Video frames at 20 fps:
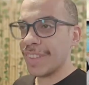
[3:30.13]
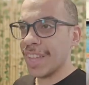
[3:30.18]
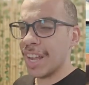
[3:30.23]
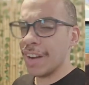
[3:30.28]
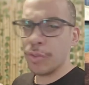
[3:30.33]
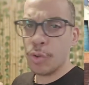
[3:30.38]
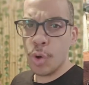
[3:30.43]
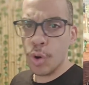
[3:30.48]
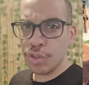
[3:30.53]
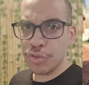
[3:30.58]
And
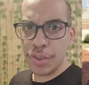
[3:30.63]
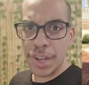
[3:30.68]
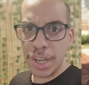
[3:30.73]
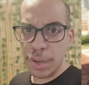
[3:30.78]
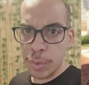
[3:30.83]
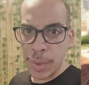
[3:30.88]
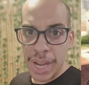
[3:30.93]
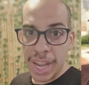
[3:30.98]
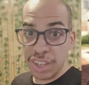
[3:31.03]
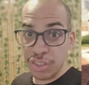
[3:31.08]
of course, right
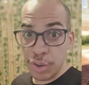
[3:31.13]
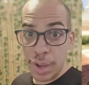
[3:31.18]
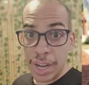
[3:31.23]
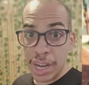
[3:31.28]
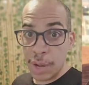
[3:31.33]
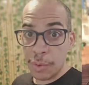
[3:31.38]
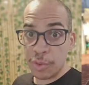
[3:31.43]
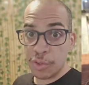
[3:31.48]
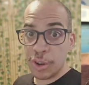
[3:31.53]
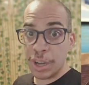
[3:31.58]
away, I tried it
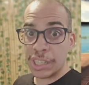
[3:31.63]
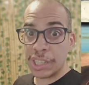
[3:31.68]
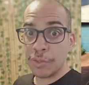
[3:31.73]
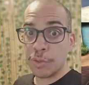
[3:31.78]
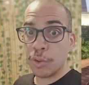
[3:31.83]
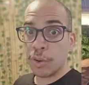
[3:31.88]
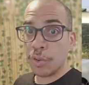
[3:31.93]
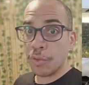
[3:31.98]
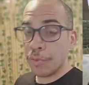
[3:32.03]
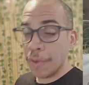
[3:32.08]
out with Grand Theft
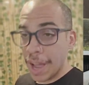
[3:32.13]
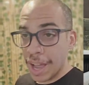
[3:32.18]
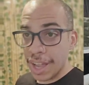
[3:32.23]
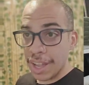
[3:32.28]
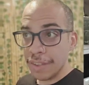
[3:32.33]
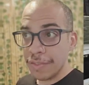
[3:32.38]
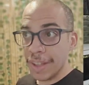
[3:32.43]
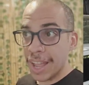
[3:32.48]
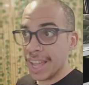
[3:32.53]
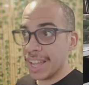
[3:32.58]
Auto
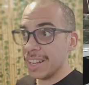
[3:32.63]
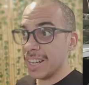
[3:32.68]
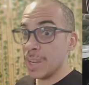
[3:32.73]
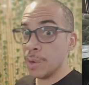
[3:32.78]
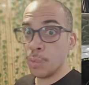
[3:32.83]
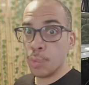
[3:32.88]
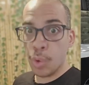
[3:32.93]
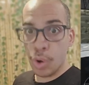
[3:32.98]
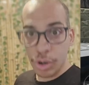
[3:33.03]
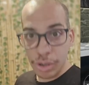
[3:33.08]
5, and
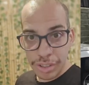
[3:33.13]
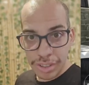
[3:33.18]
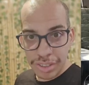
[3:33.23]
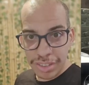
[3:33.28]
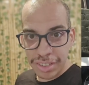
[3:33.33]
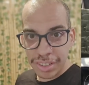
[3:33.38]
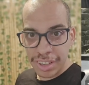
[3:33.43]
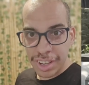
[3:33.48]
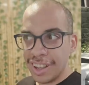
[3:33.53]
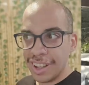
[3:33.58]
it
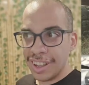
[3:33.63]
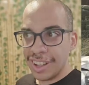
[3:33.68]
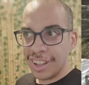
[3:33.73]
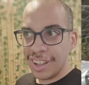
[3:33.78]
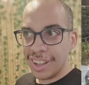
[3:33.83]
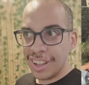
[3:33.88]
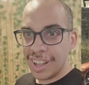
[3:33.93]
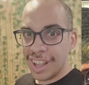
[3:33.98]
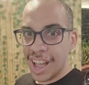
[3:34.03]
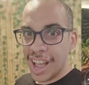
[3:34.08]
works.
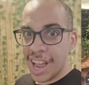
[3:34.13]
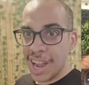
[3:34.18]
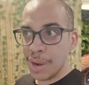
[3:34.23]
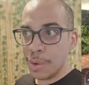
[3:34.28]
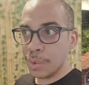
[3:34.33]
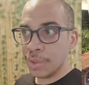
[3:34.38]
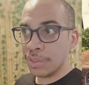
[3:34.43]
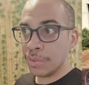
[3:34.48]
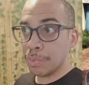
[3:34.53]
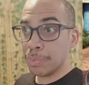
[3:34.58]
I
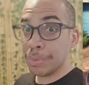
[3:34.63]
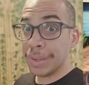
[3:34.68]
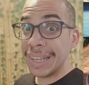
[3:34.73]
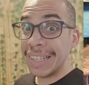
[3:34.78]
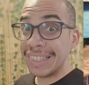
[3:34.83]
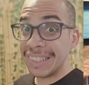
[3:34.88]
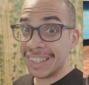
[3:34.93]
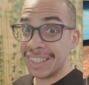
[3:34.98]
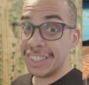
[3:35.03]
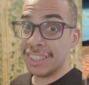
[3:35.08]
was
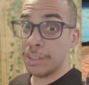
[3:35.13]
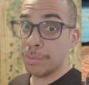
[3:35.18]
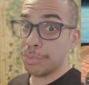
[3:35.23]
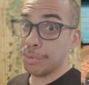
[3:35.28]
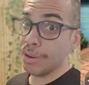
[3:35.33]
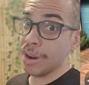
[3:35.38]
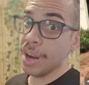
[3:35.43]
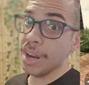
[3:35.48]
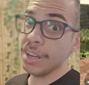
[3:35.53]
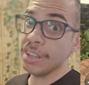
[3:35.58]
pleasantly
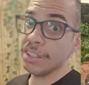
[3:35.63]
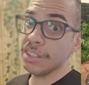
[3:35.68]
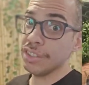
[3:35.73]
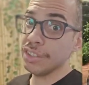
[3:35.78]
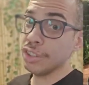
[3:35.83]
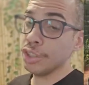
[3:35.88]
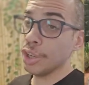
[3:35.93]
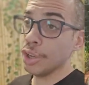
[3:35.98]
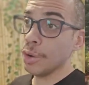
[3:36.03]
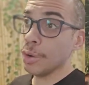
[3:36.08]
surprised.
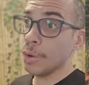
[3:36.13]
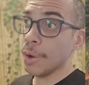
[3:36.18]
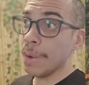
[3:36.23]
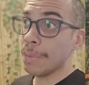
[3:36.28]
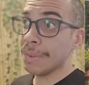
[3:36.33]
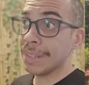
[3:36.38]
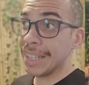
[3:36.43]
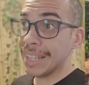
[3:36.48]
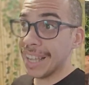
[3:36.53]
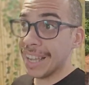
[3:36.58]
So I'm
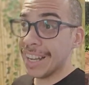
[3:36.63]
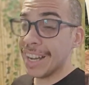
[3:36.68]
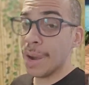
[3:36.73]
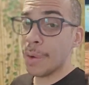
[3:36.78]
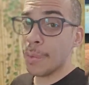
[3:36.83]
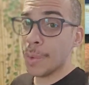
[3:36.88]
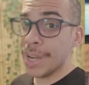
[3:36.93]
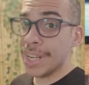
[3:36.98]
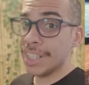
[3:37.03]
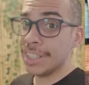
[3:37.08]
glad I
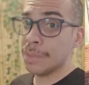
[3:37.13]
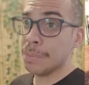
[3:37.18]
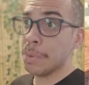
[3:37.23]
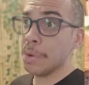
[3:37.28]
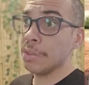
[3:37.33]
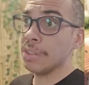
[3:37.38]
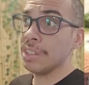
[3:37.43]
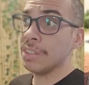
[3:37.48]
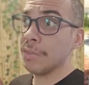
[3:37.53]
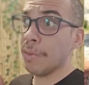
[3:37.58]
waited to post
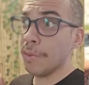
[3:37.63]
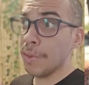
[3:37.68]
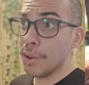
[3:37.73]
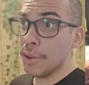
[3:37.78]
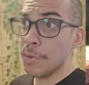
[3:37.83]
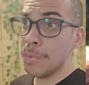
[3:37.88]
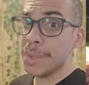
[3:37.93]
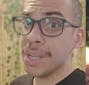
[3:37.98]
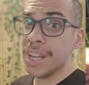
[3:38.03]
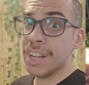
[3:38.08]
this review
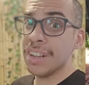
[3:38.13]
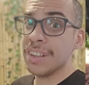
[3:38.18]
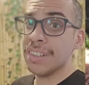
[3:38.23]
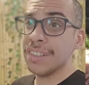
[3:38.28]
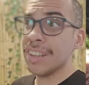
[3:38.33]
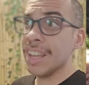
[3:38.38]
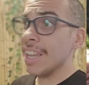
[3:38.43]
because